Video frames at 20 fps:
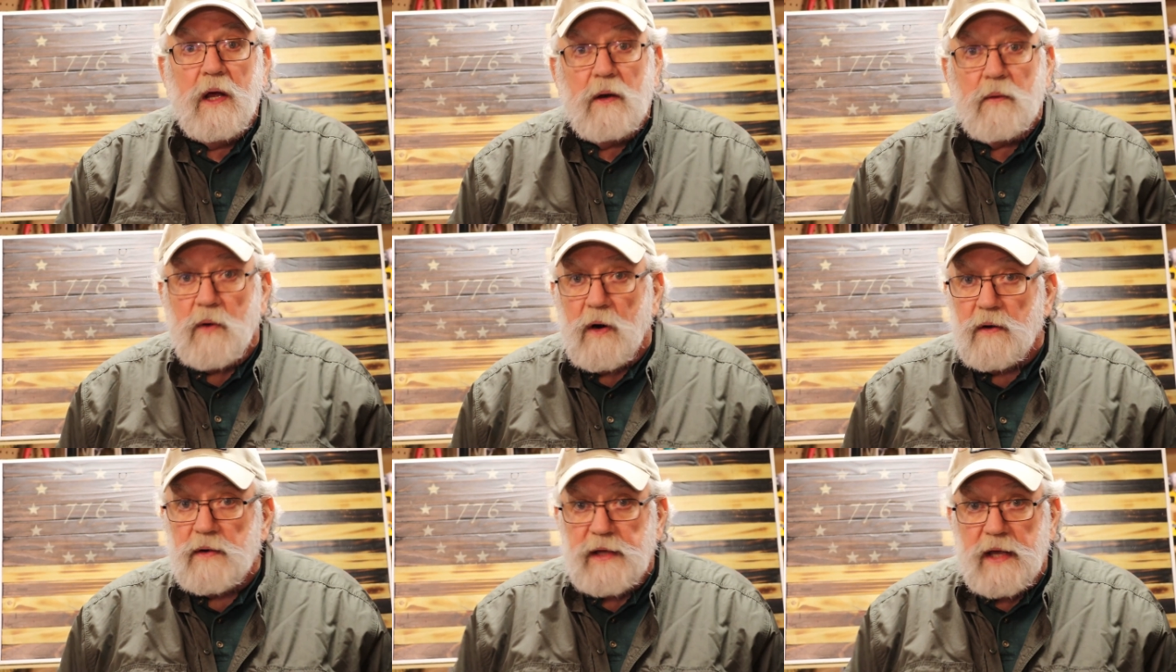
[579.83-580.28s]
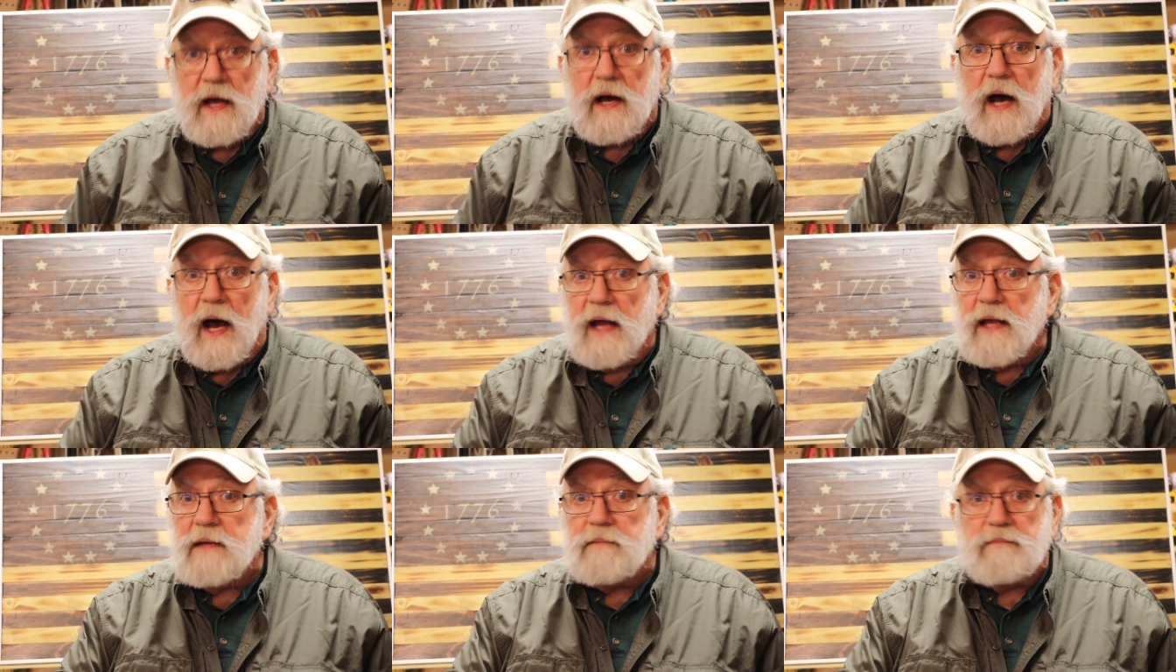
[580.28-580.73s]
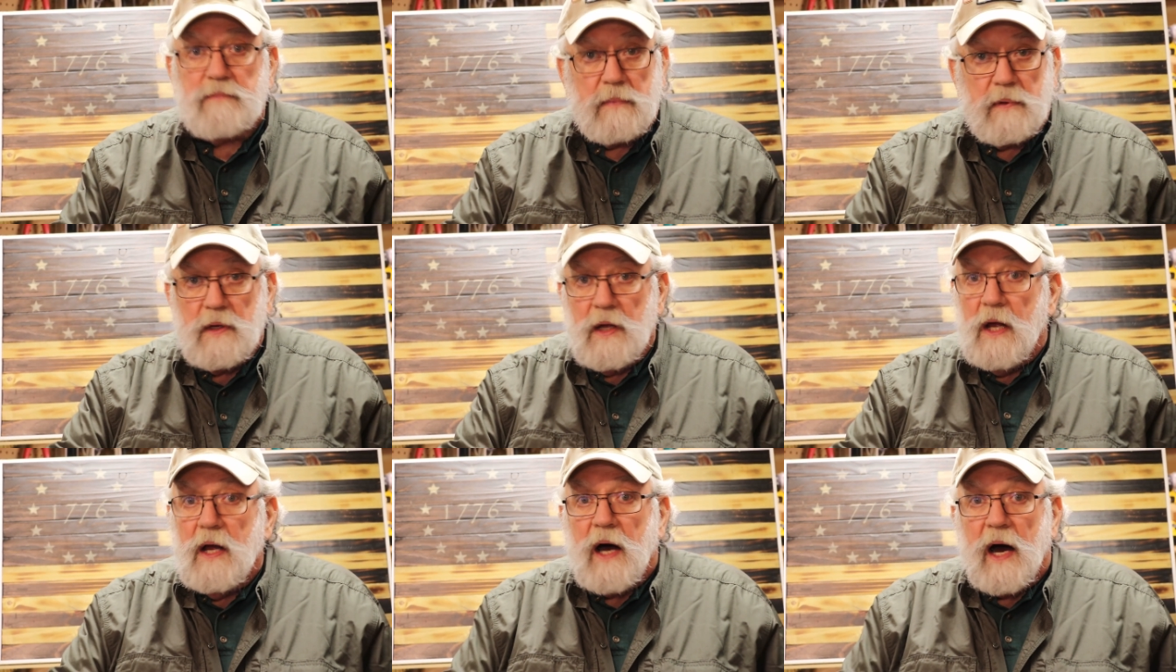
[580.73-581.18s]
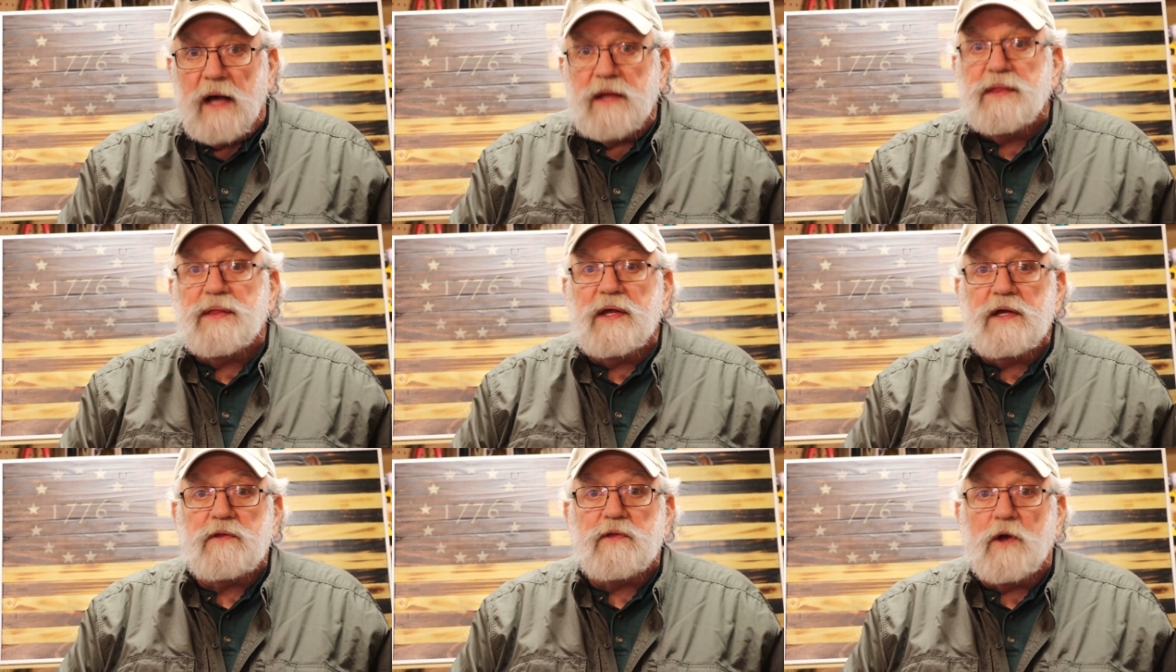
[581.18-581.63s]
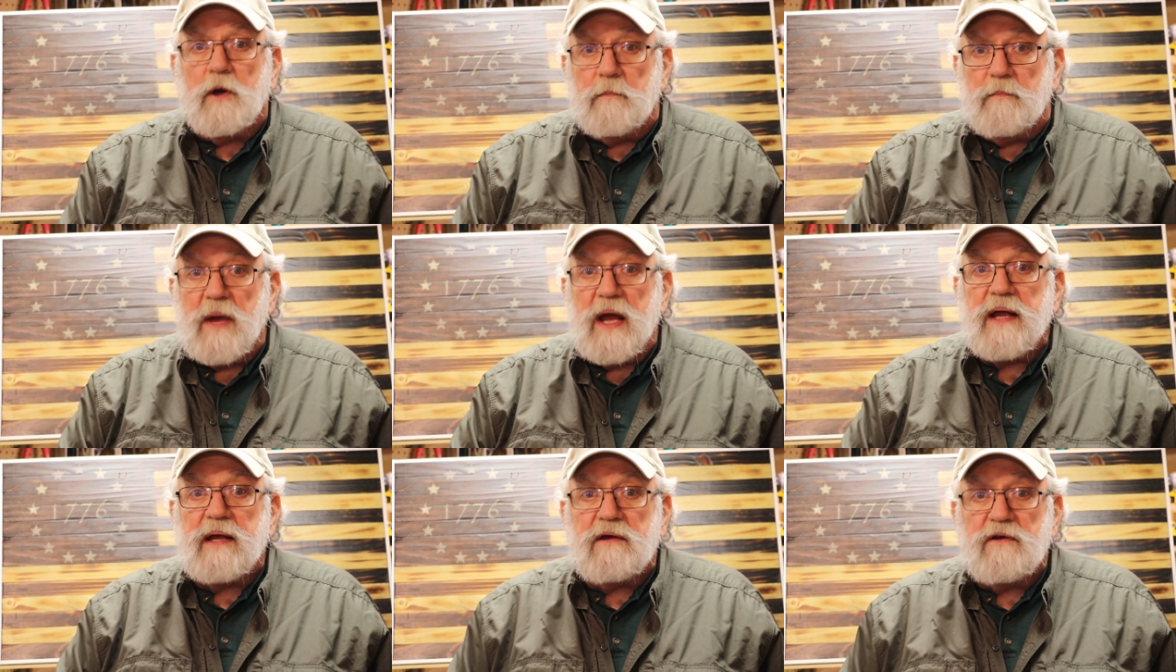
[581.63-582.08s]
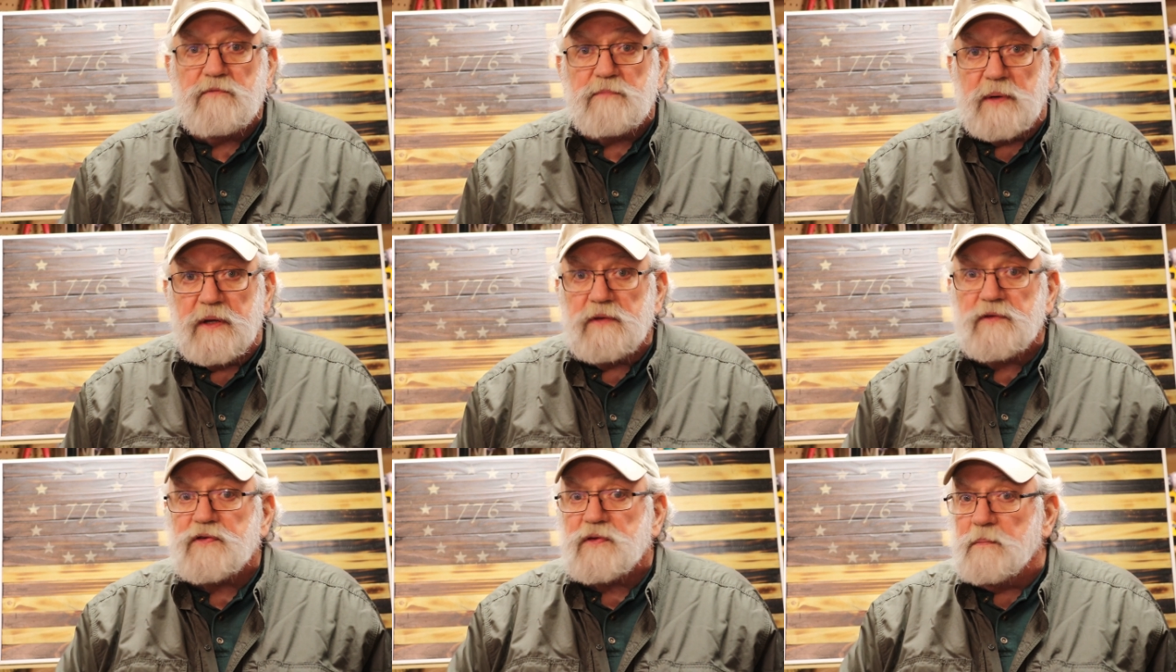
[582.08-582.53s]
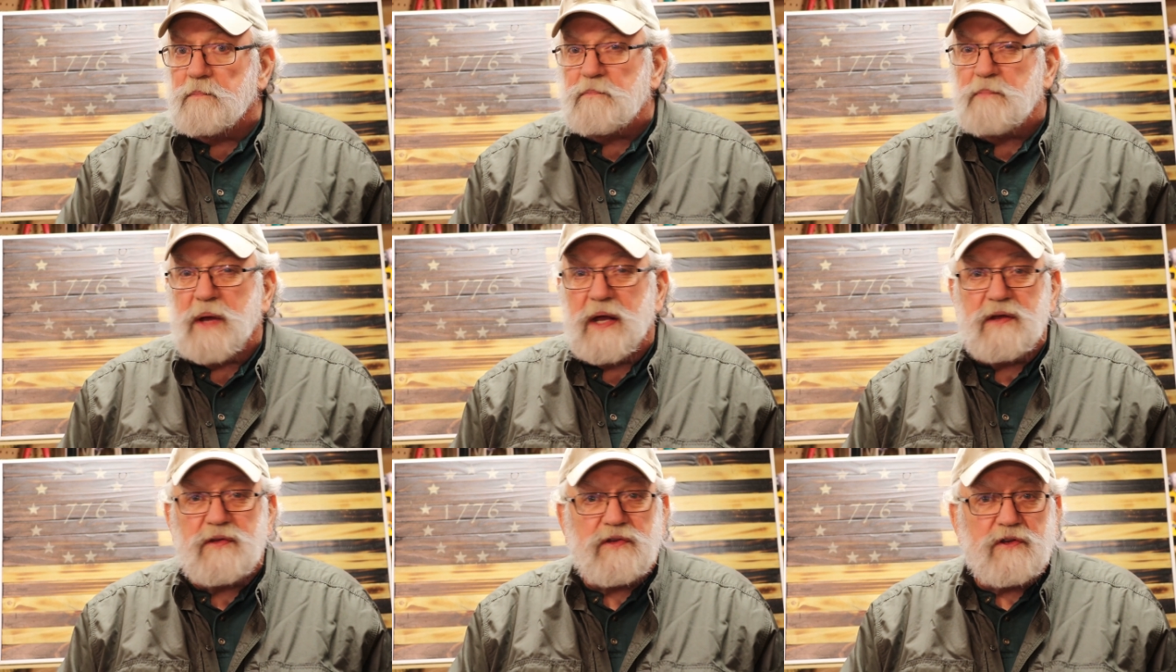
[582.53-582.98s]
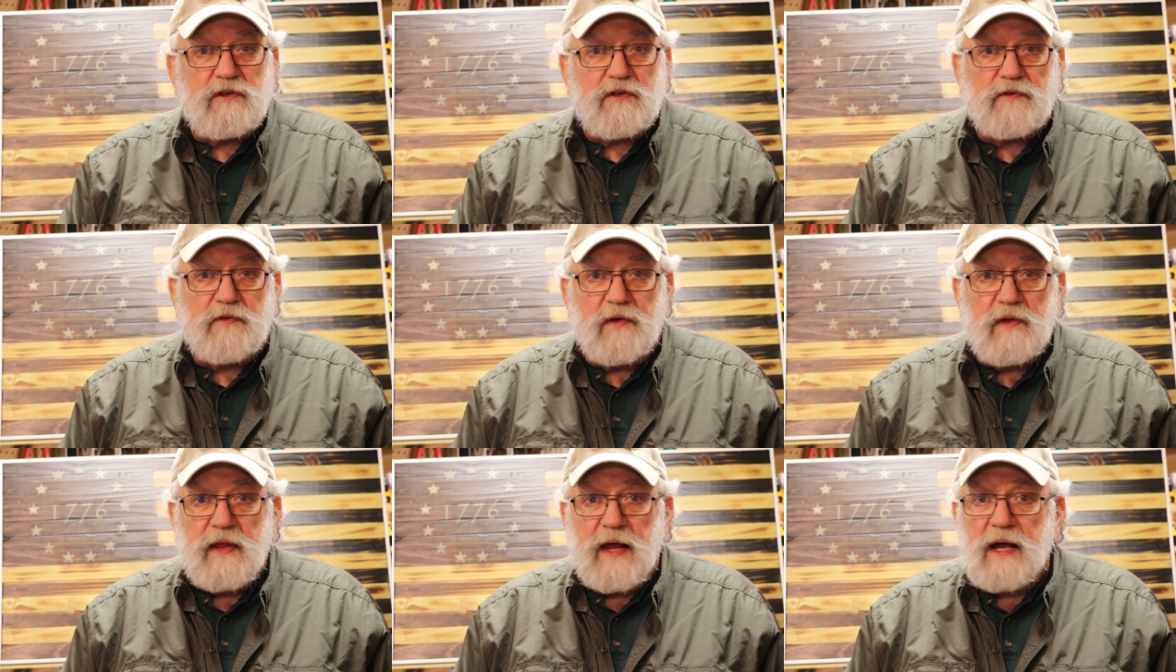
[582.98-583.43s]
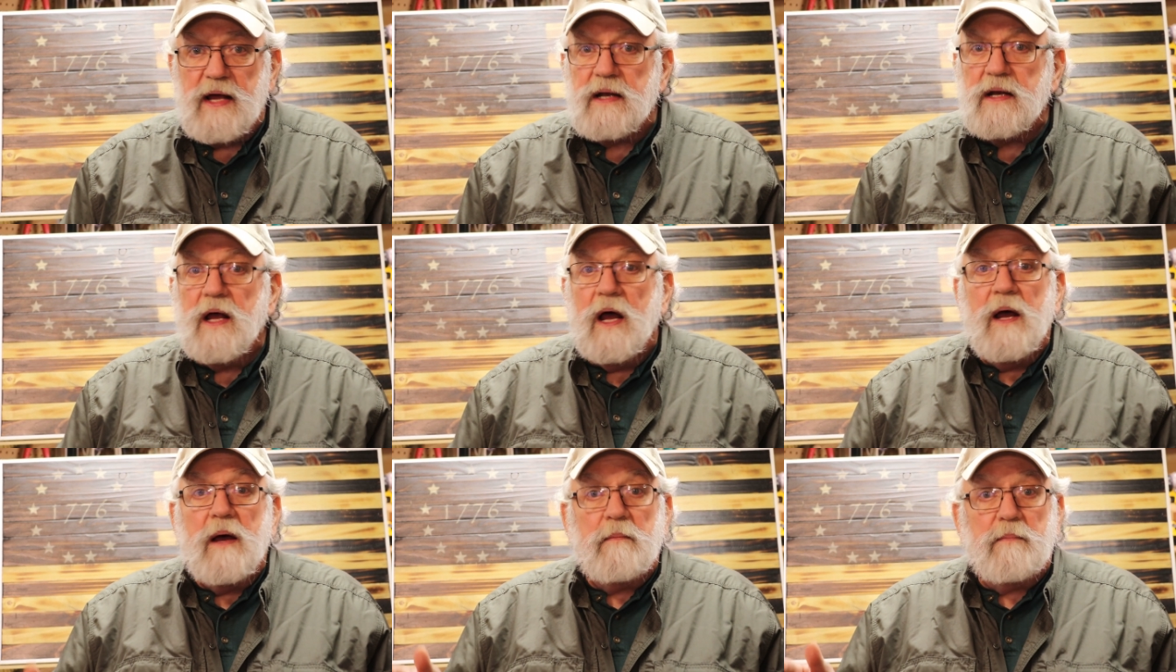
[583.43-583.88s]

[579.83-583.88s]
Well, yeah, I, I think there may have been some basis for that,